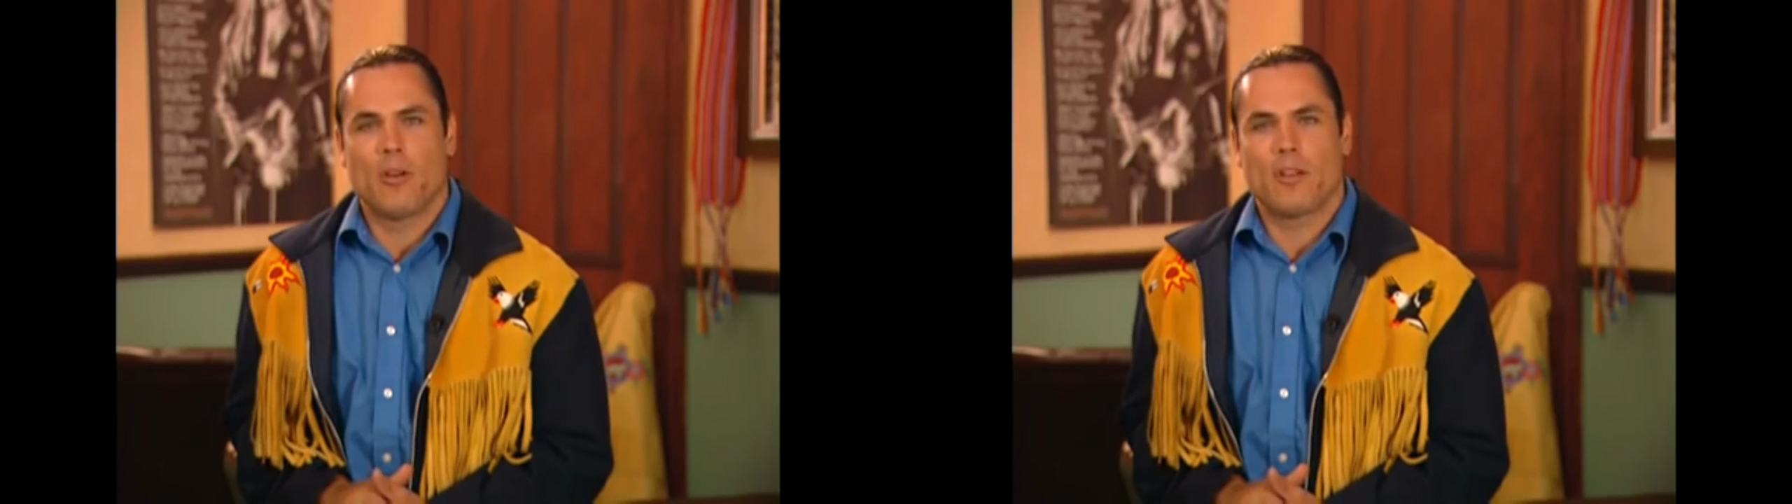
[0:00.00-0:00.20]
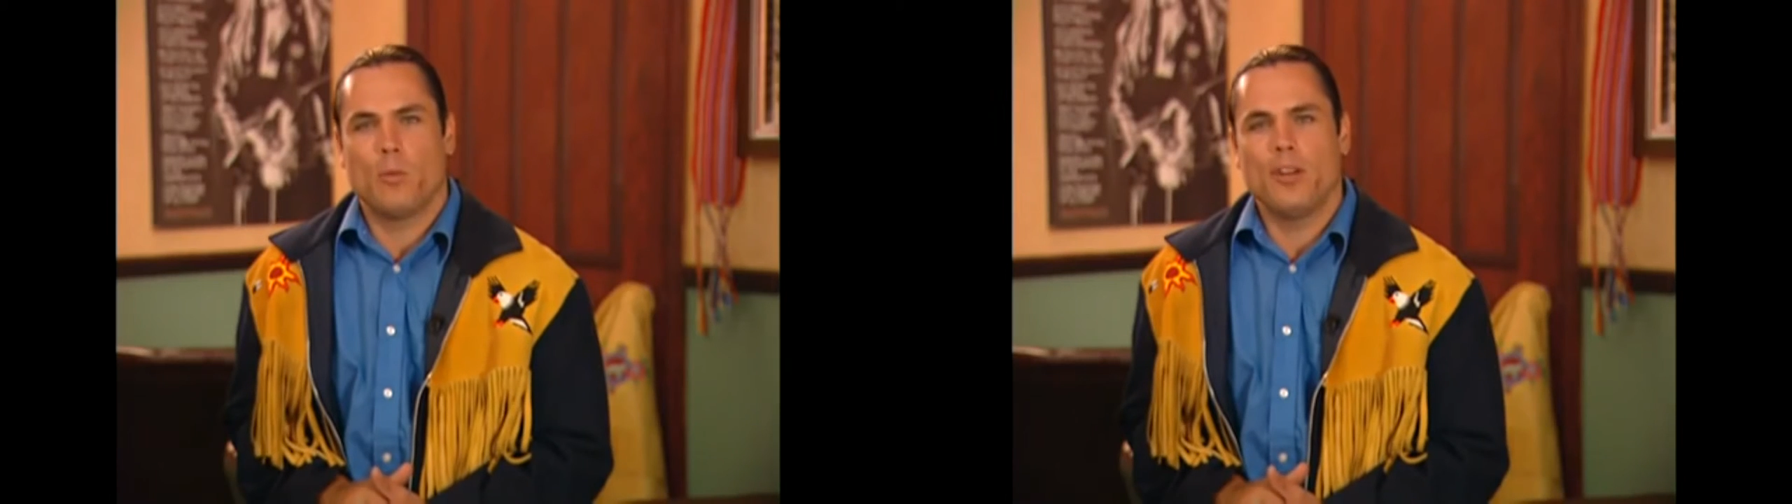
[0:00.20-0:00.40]

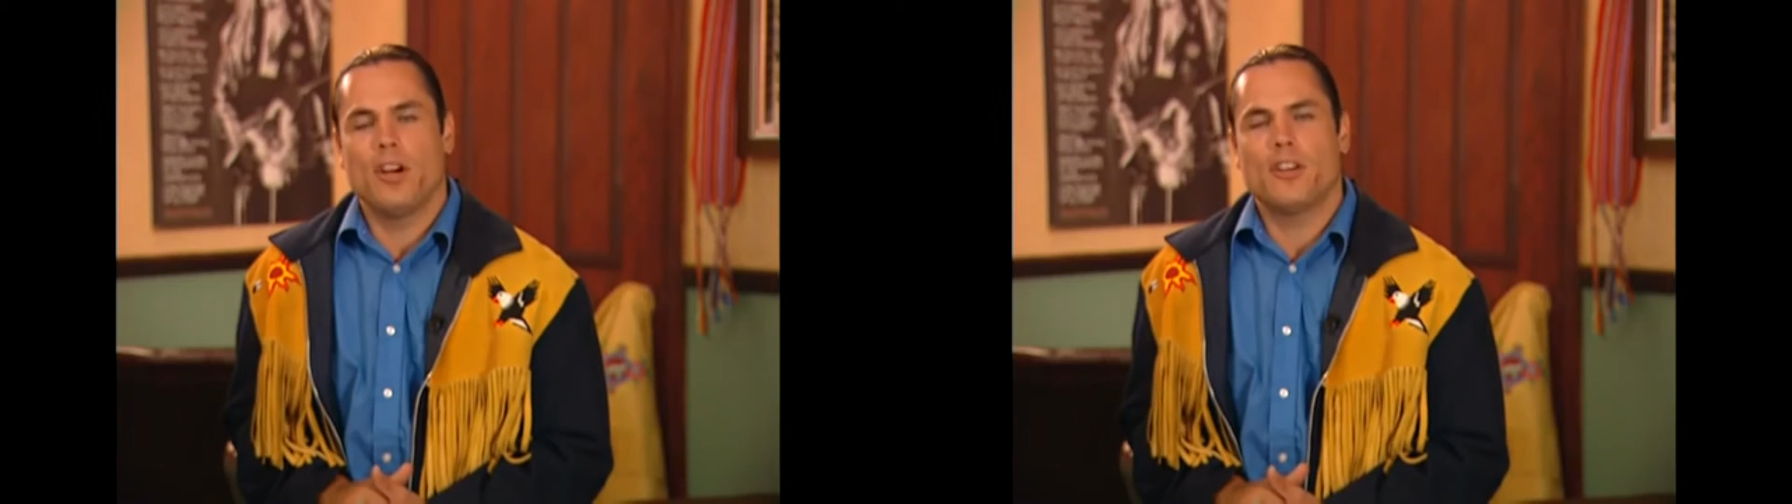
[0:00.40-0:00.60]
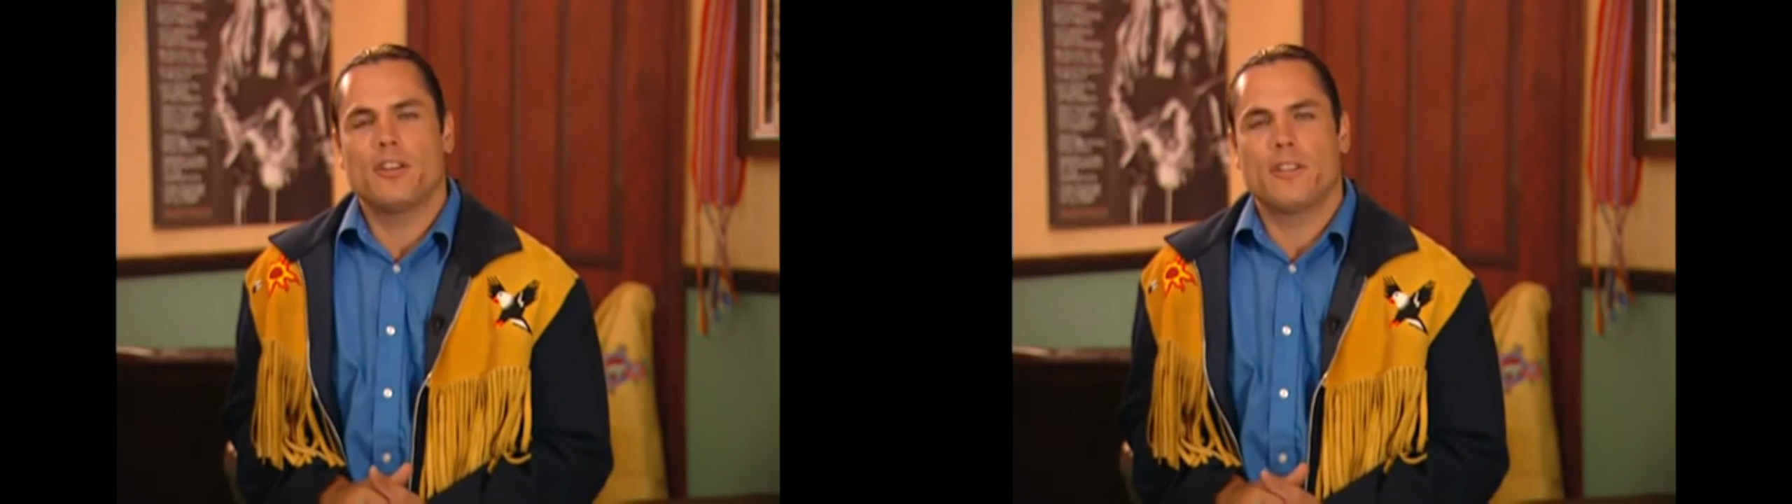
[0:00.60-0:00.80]
more than
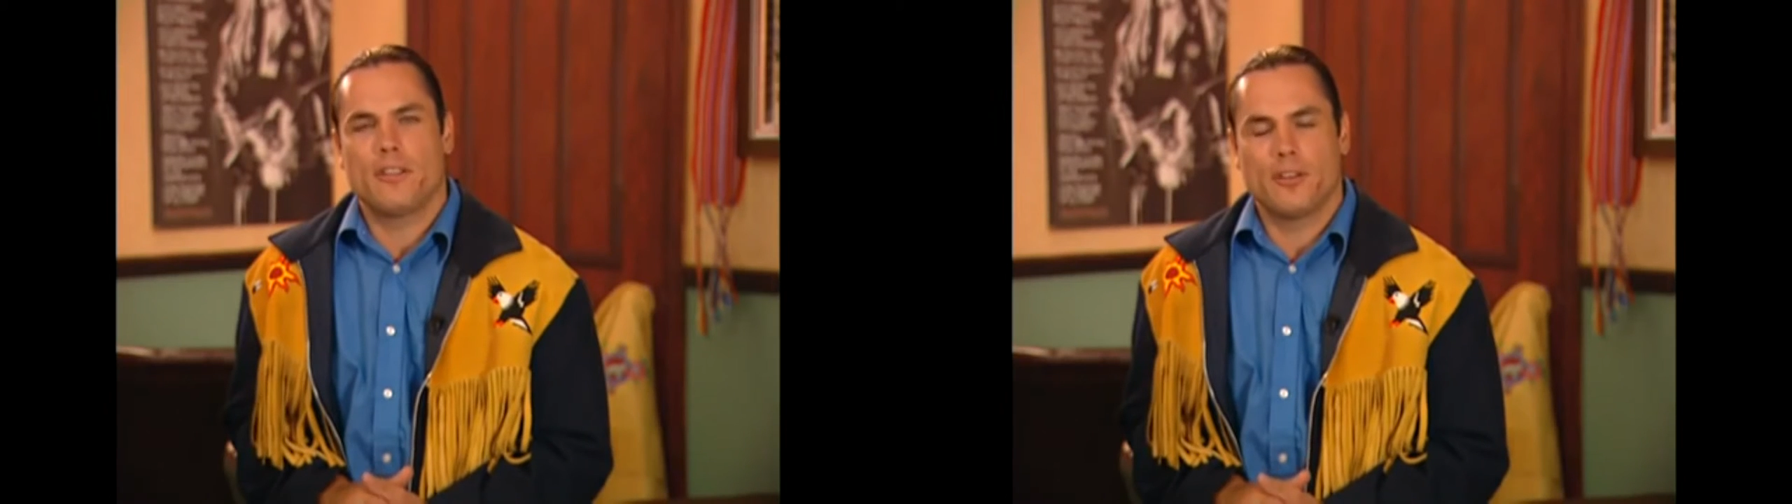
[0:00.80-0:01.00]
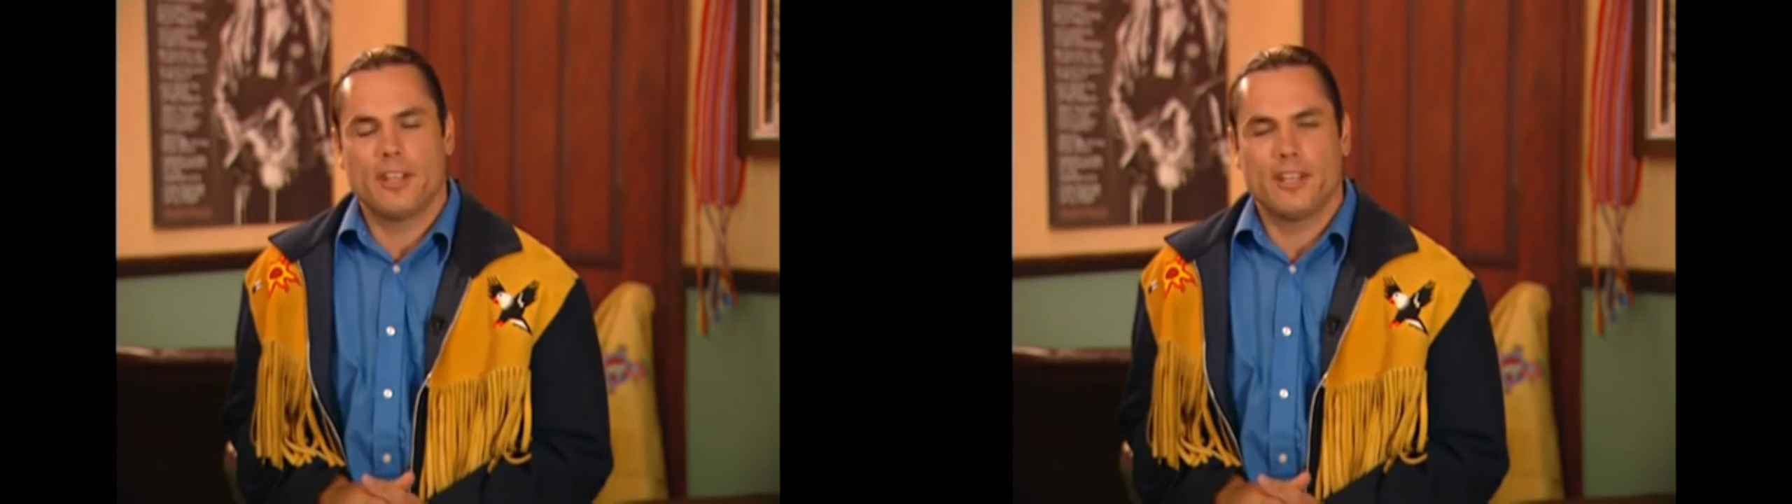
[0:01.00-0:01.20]

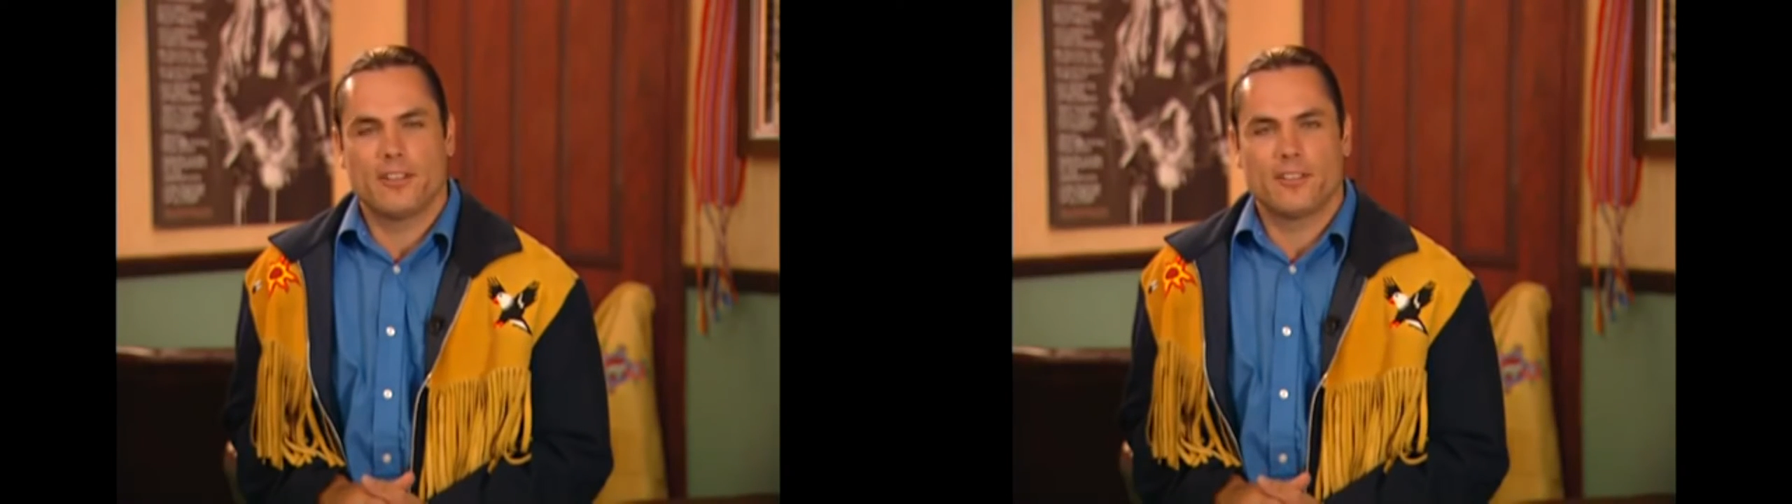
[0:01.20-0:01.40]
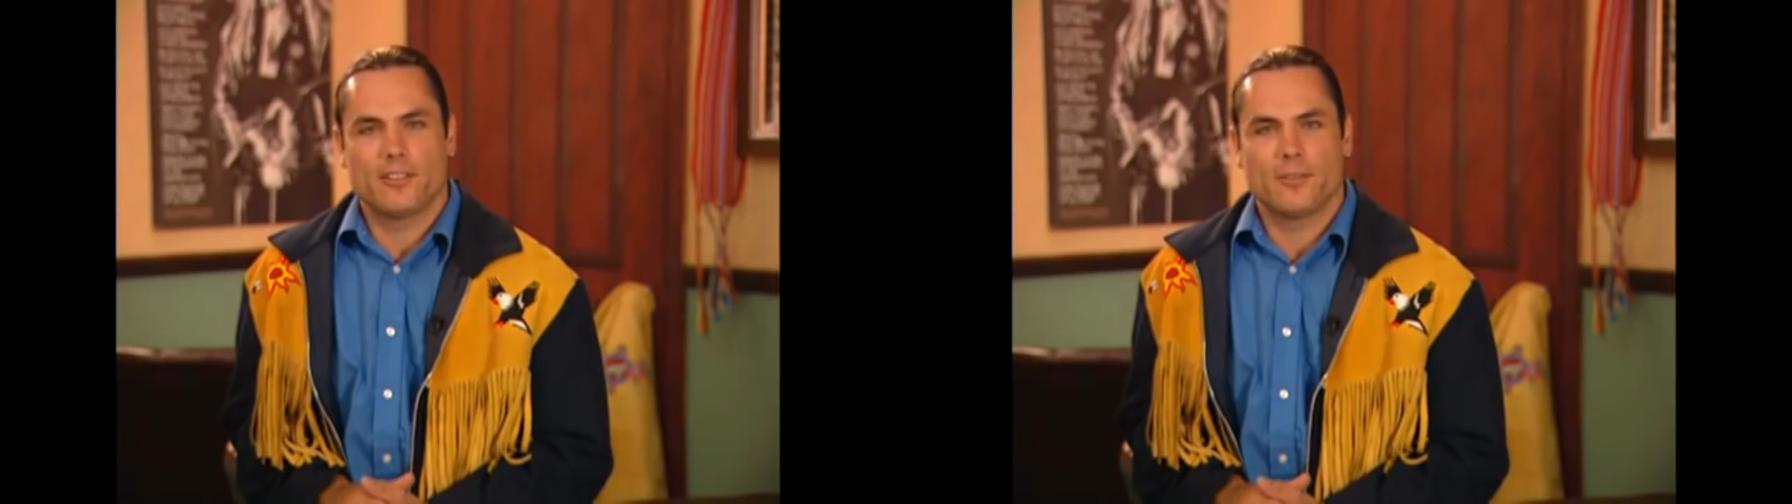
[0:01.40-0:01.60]
130
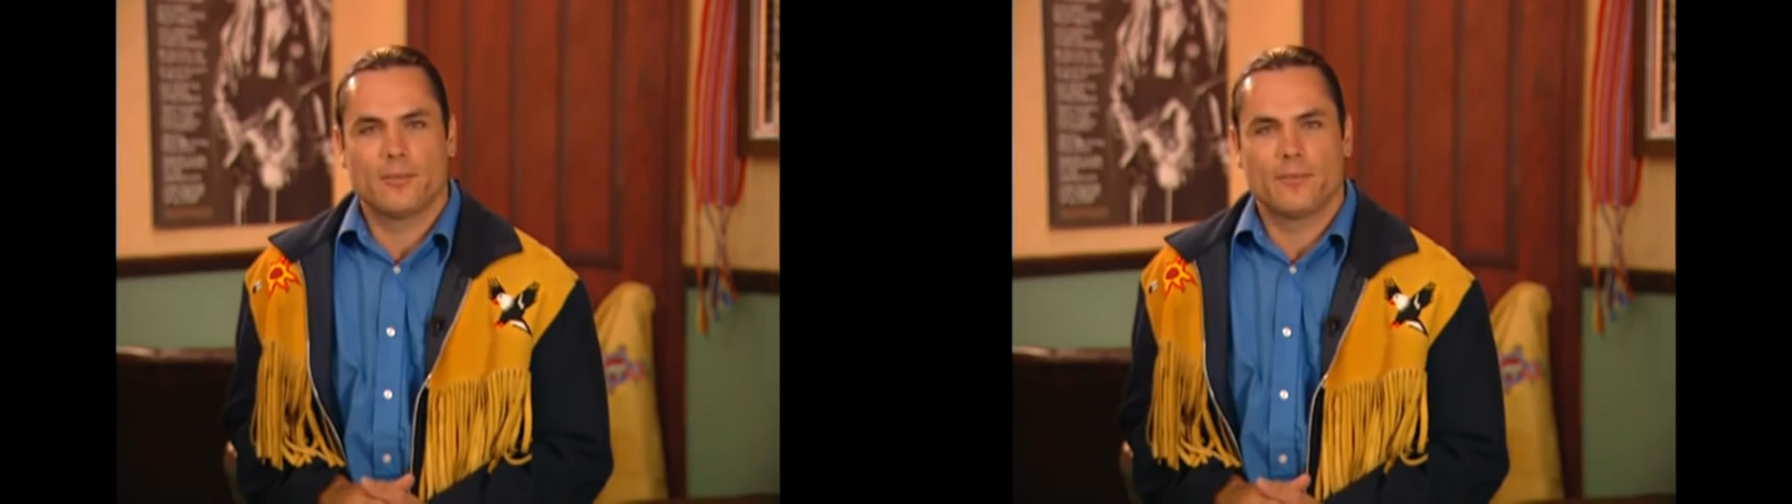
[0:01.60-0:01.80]
years.